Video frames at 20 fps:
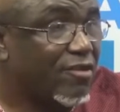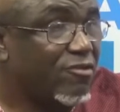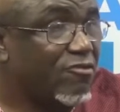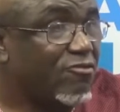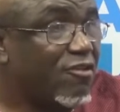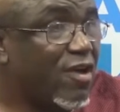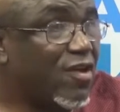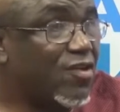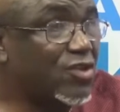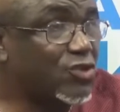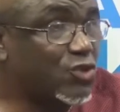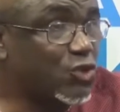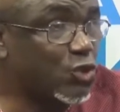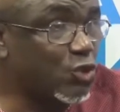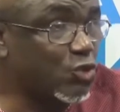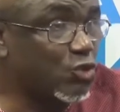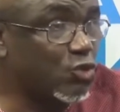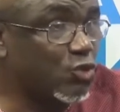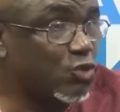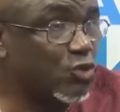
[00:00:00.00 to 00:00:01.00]
Very
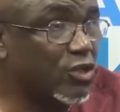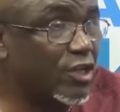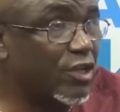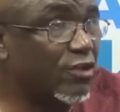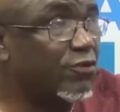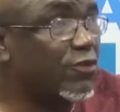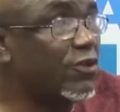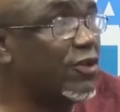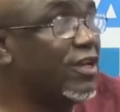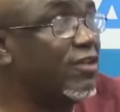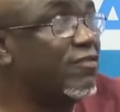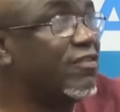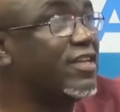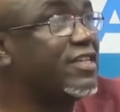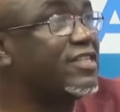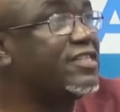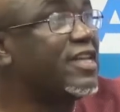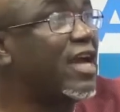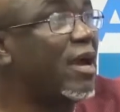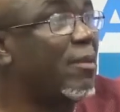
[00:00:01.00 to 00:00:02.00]
soon, if you live
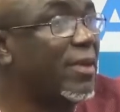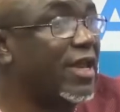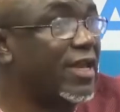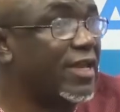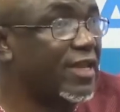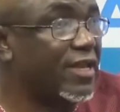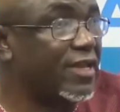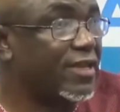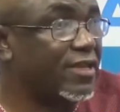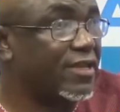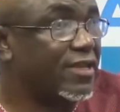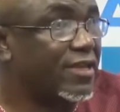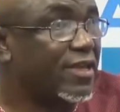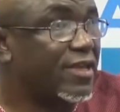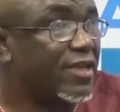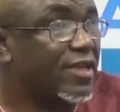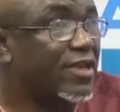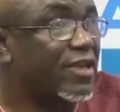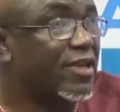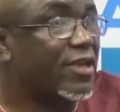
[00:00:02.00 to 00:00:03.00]
in Tamale,
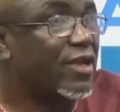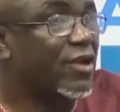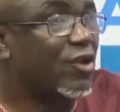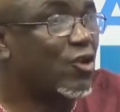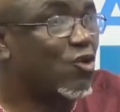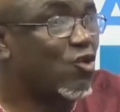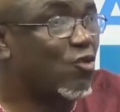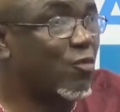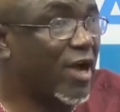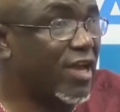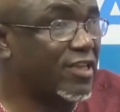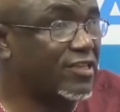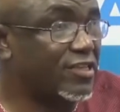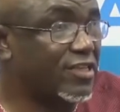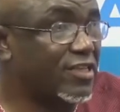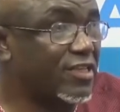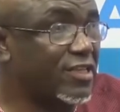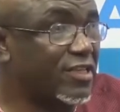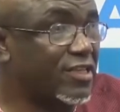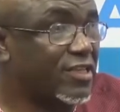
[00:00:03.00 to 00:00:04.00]

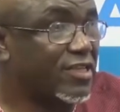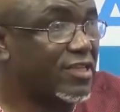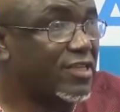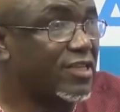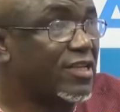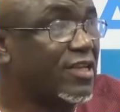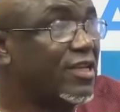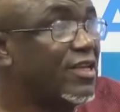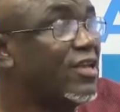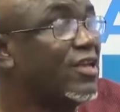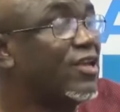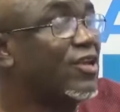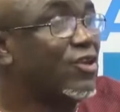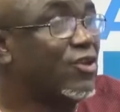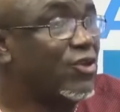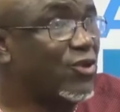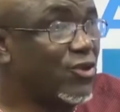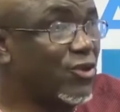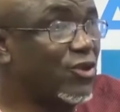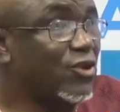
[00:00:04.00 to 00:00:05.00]
Kumasi,
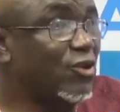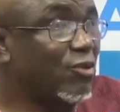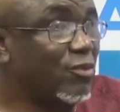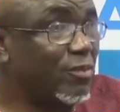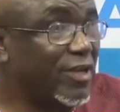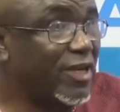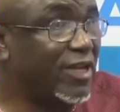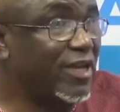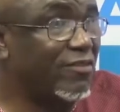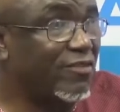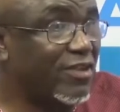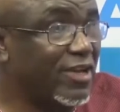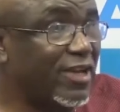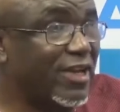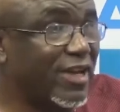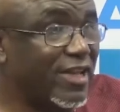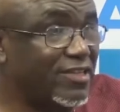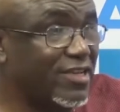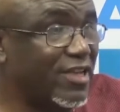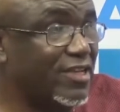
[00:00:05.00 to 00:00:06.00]
you're going to be living in
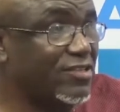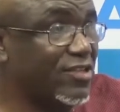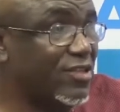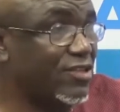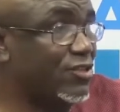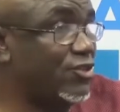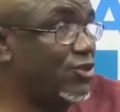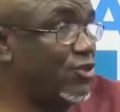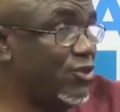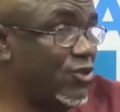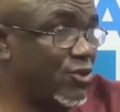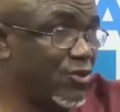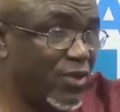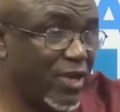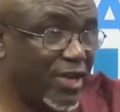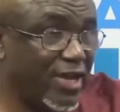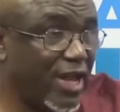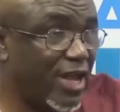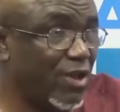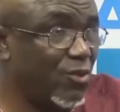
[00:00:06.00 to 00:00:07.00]
a desert. You
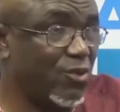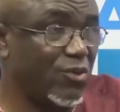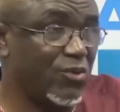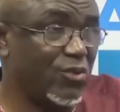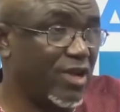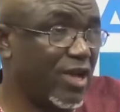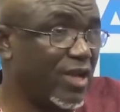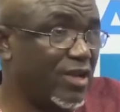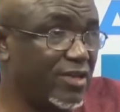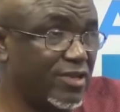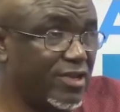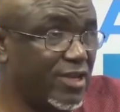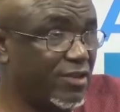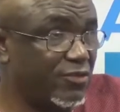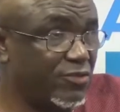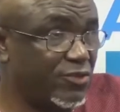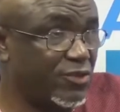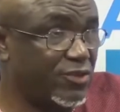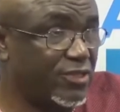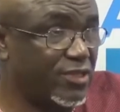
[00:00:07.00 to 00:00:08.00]
and I, we will not
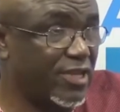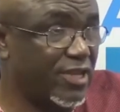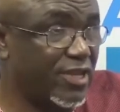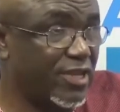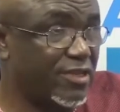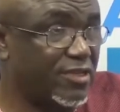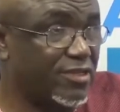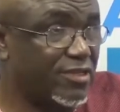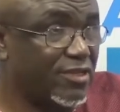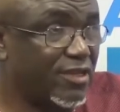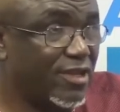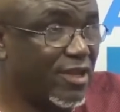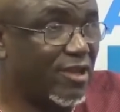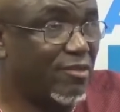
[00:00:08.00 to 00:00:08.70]
live to see it.